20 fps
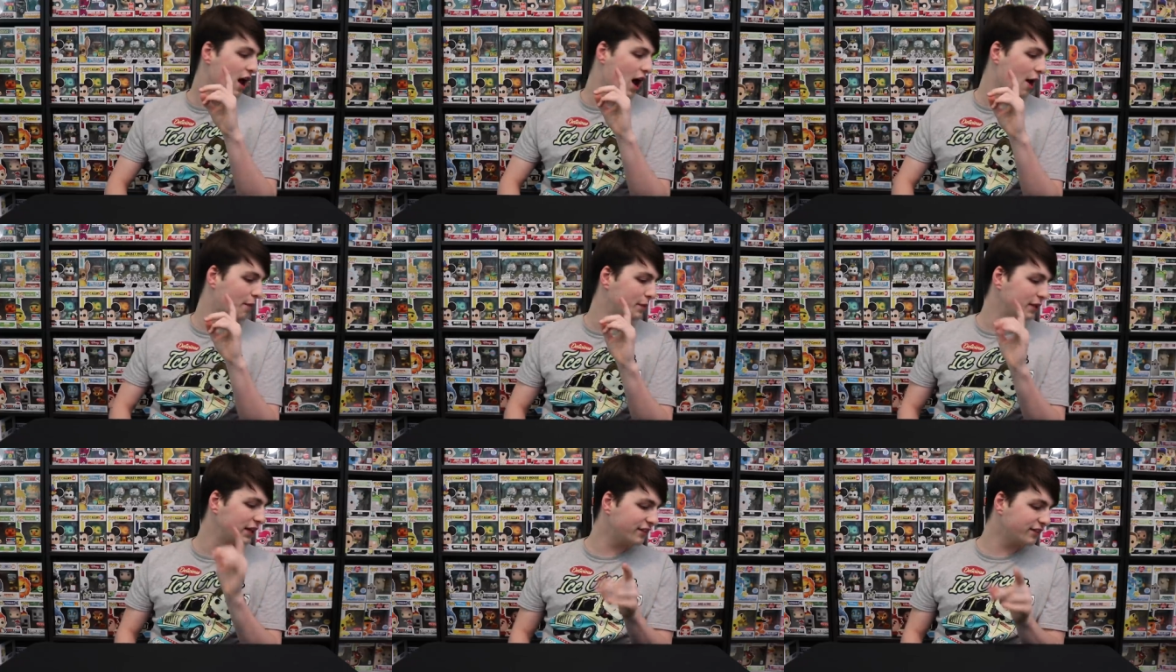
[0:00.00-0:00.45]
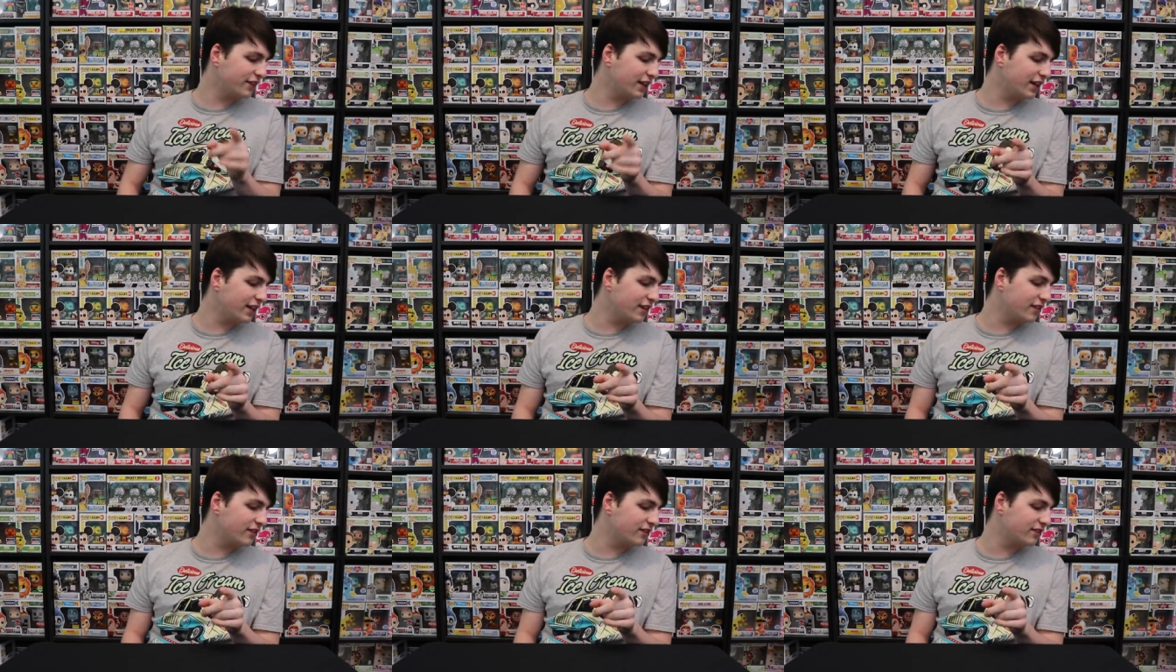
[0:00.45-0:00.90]
But let's
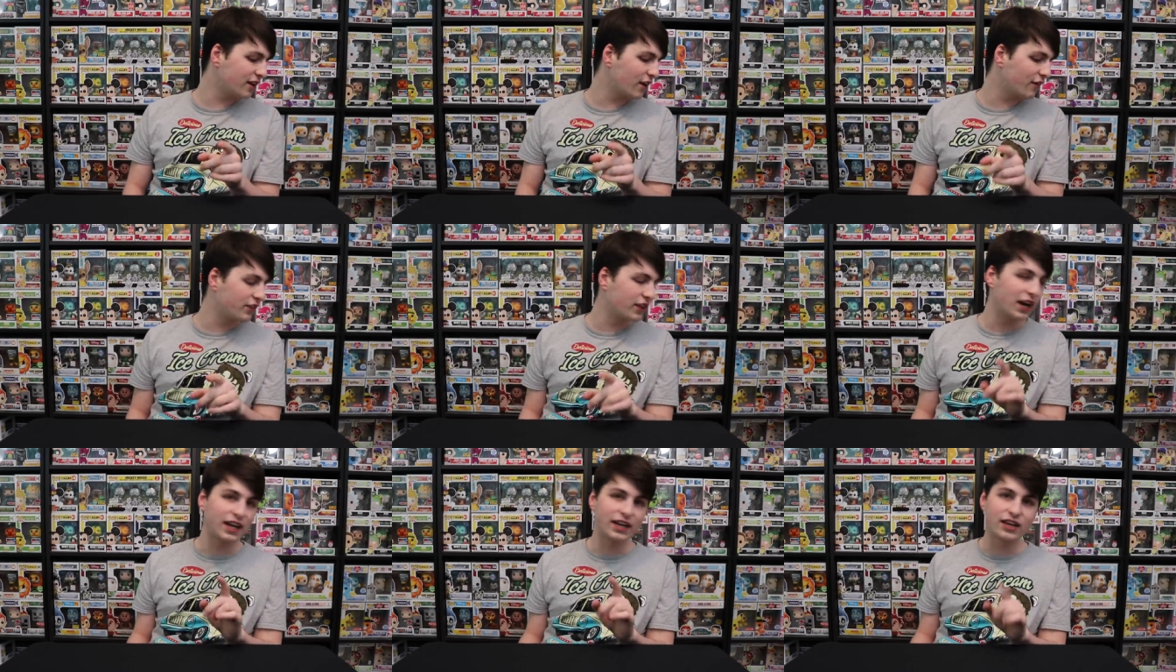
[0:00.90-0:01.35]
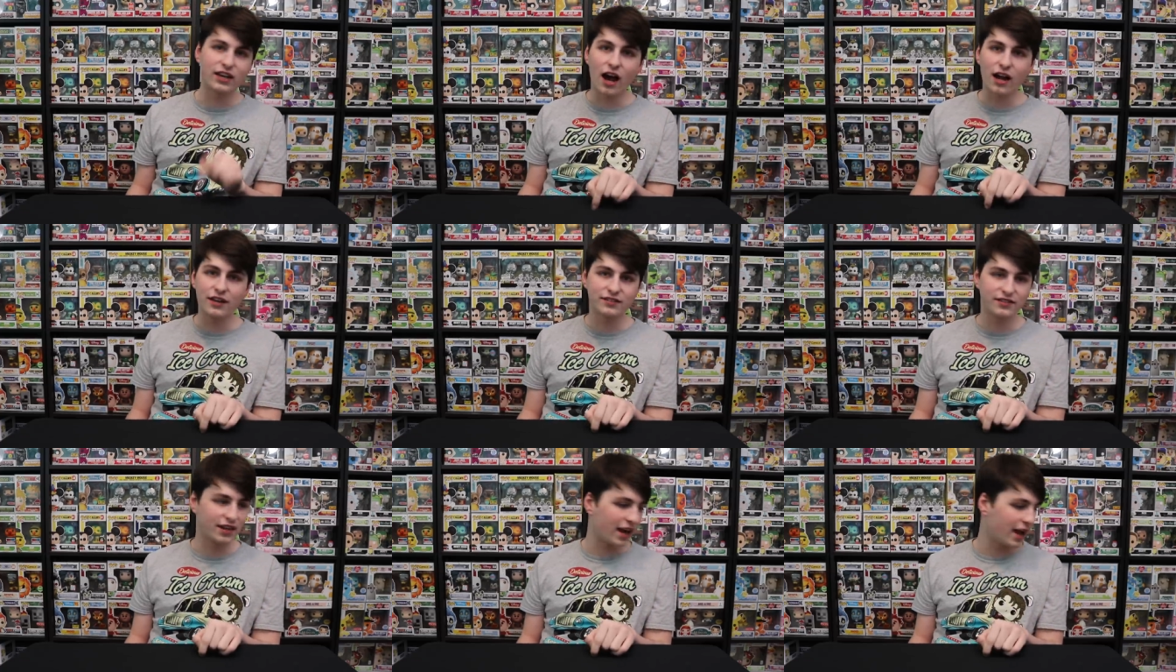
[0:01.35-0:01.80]
get into the stuff that I
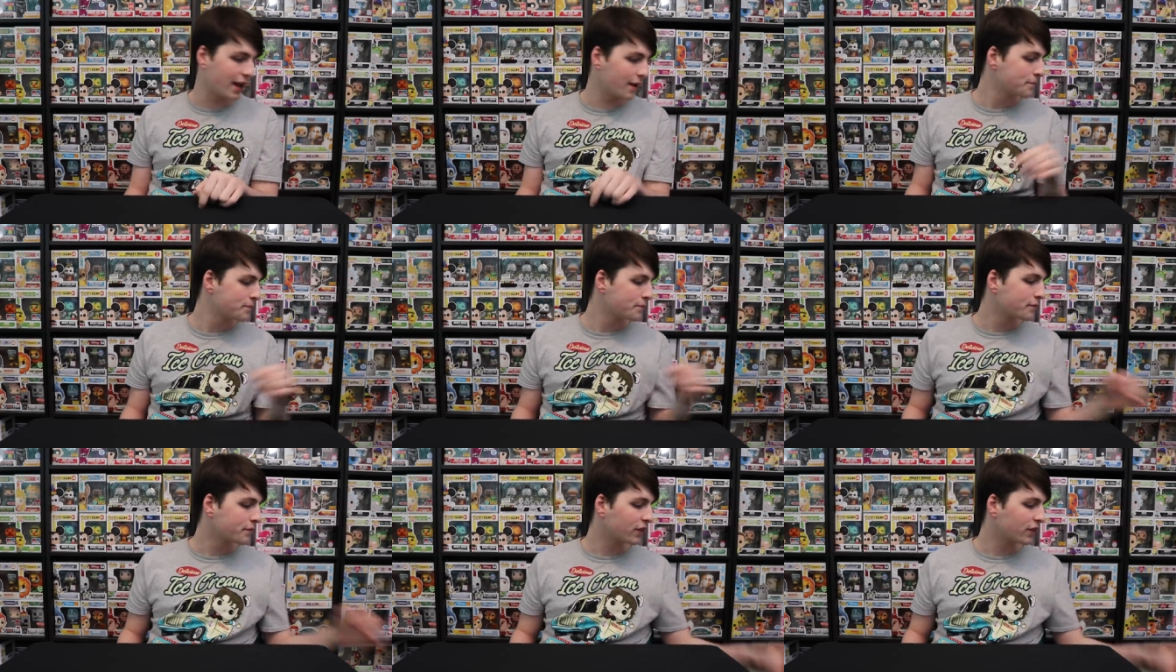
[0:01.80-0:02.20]
got today.